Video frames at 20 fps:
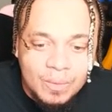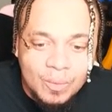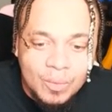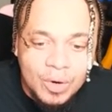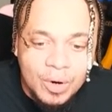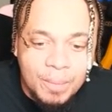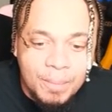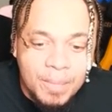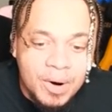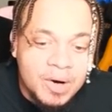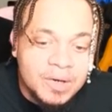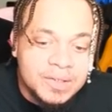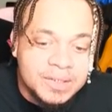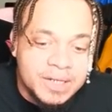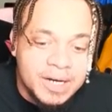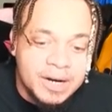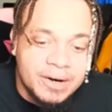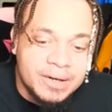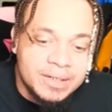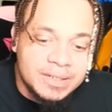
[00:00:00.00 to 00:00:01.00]
We're
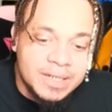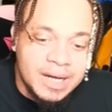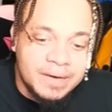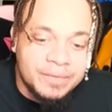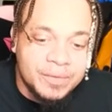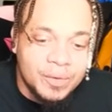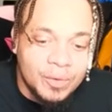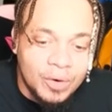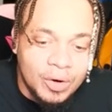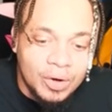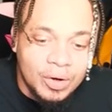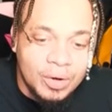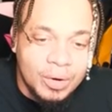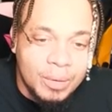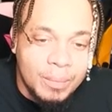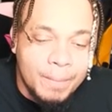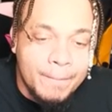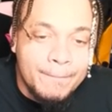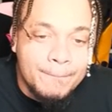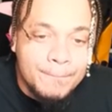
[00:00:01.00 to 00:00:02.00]
mercenaries after all.
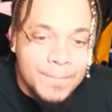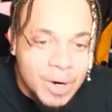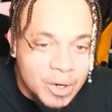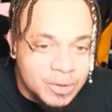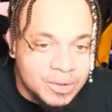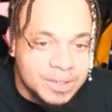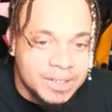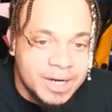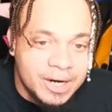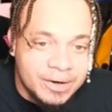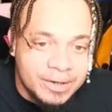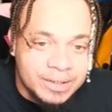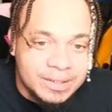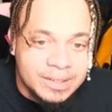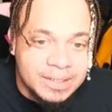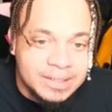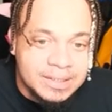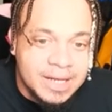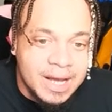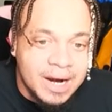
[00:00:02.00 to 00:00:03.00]
Mercenaries.
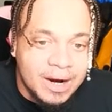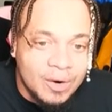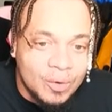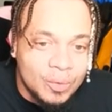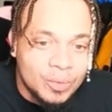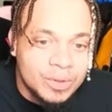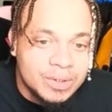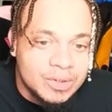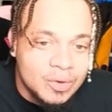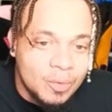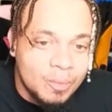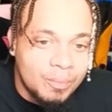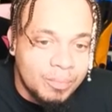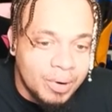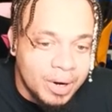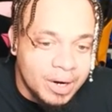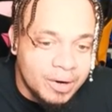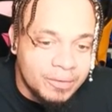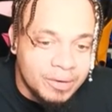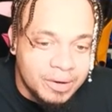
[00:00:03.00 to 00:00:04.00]
He's got to own his own
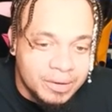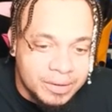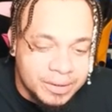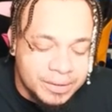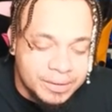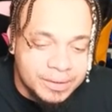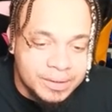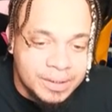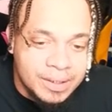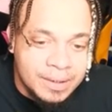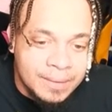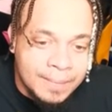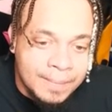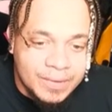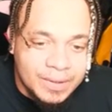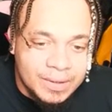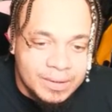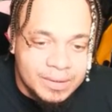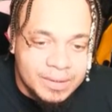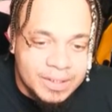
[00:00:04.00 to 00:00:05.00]
bread around here.
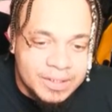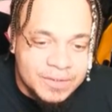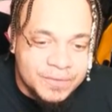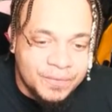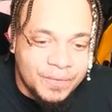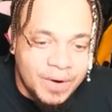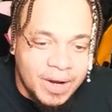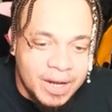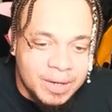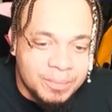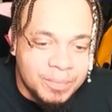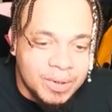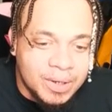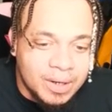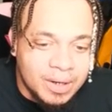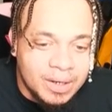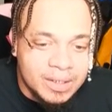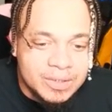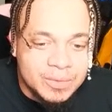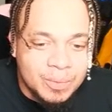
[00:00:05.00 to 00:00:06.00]
That's fine, but
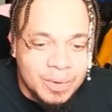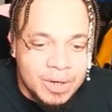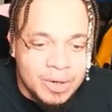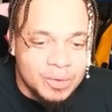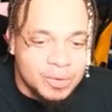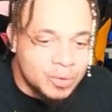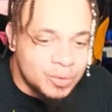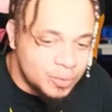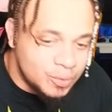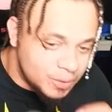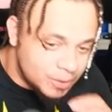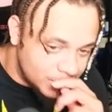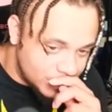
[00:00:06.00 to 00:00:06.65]
Guts, why don't you use